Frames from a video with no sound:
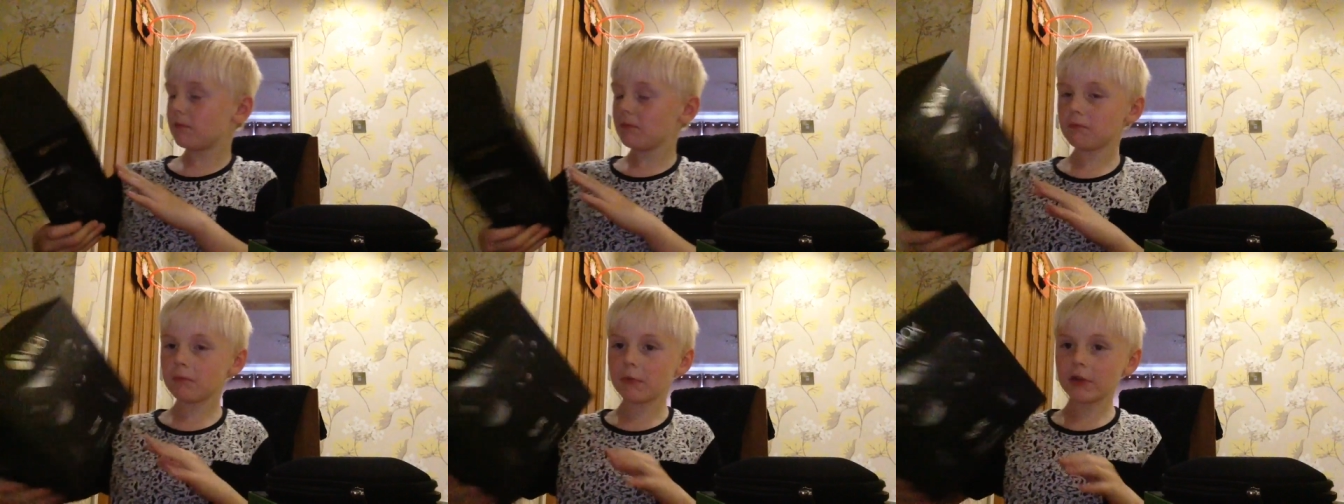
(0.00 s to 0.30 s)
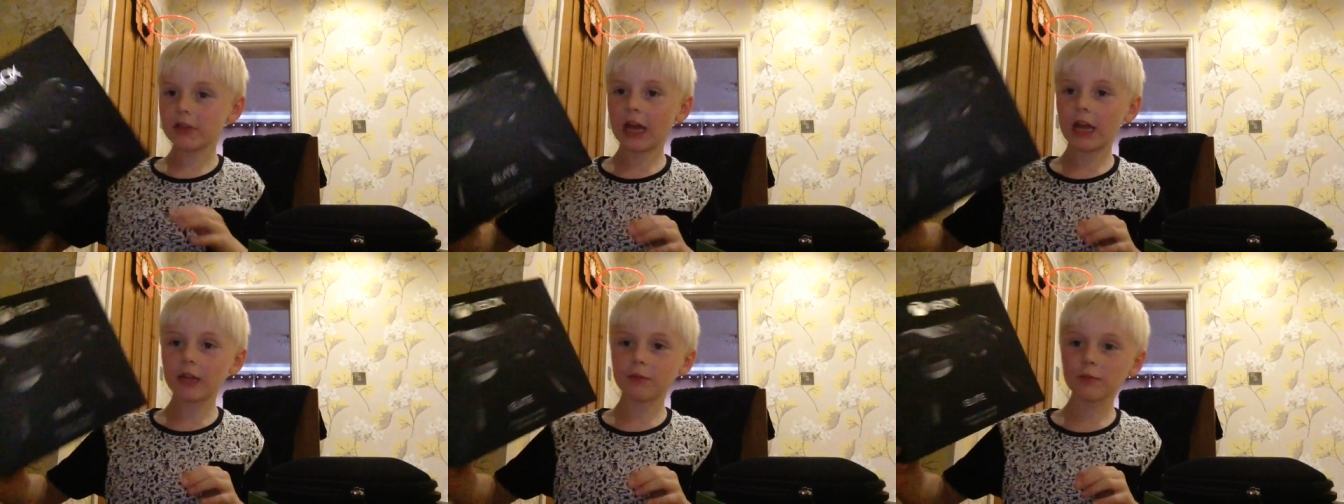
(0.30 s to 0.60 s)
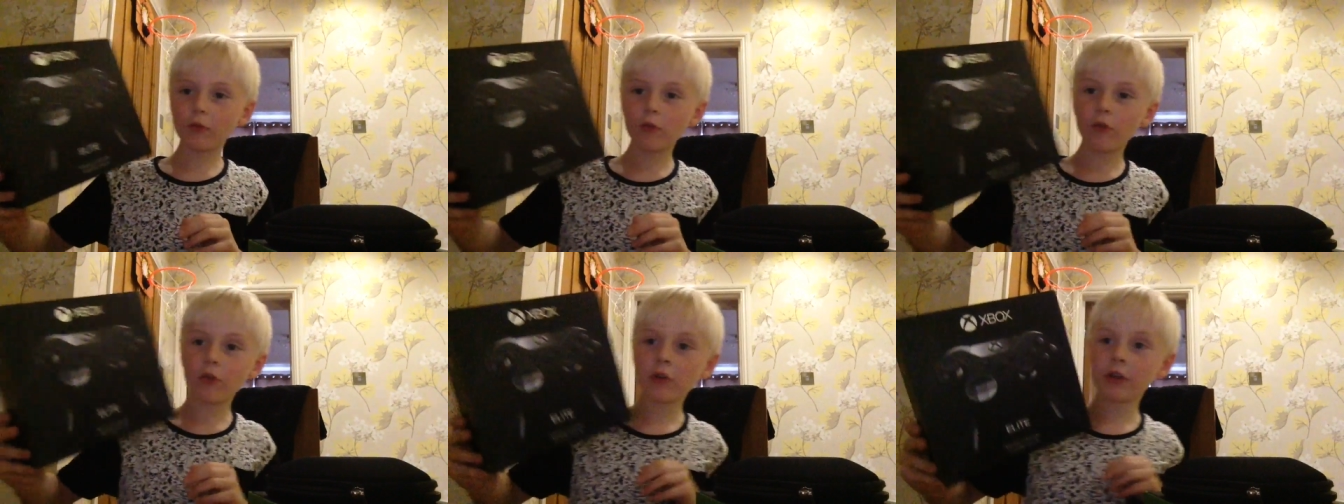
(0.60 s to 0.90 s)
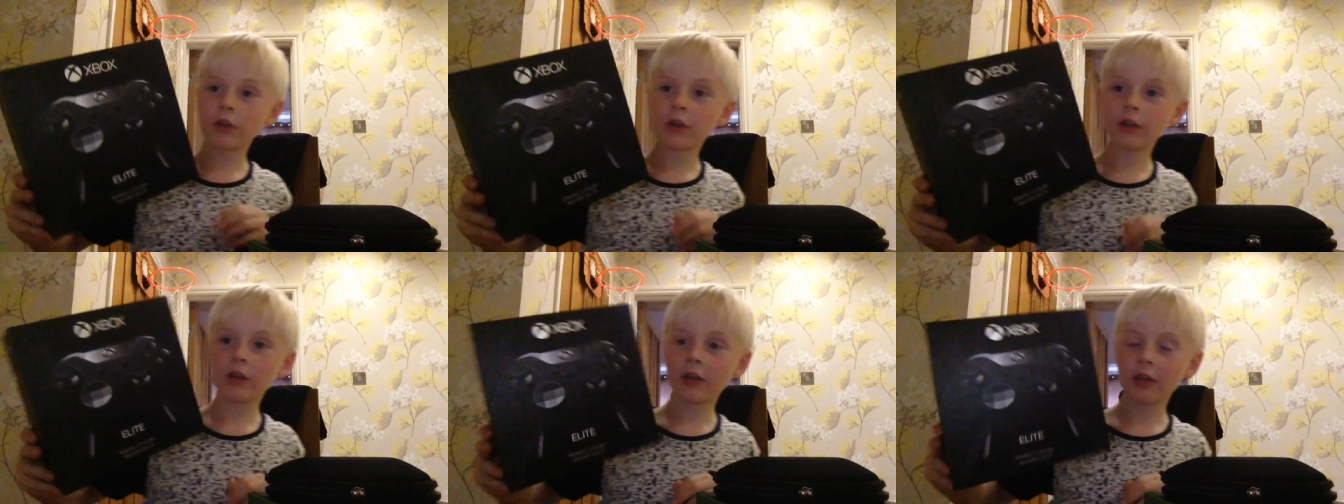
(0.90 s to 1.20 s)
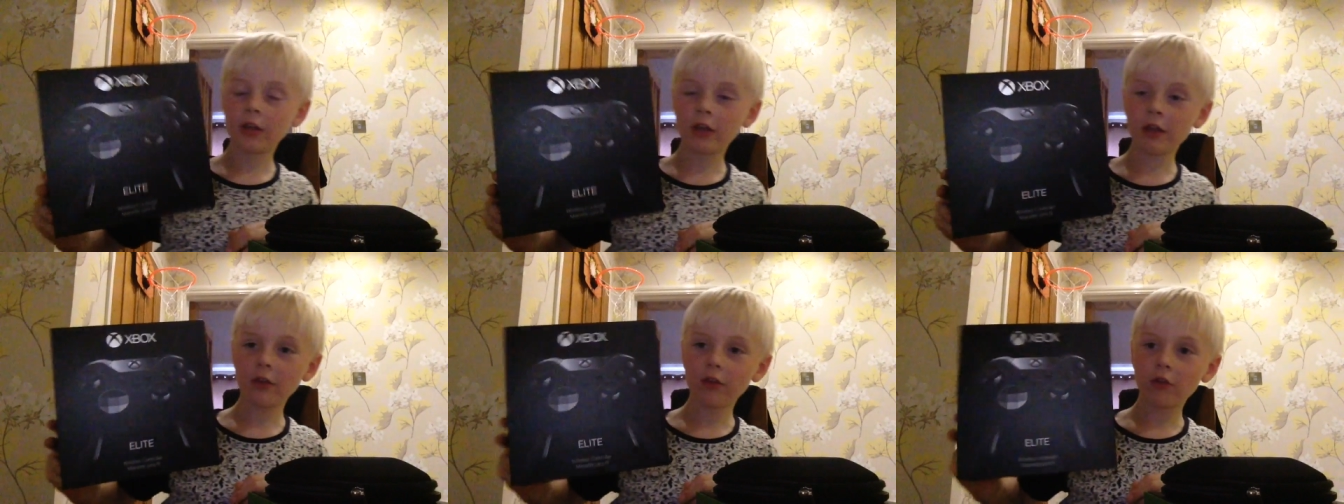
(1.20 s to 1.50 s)
My dad bought it,
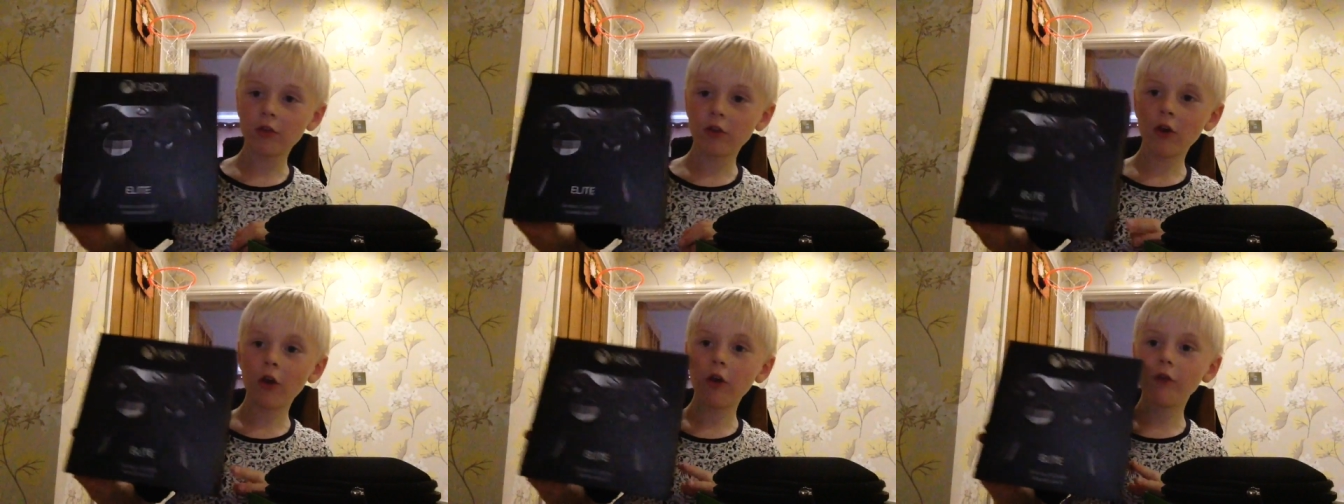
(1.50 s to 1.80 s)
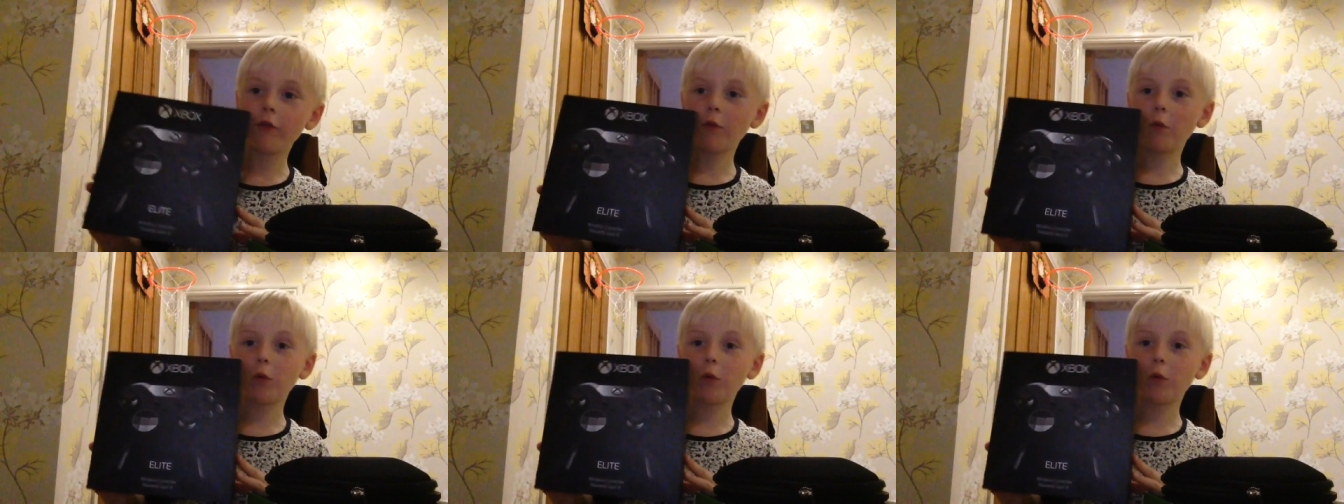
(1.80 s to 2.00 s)
it's over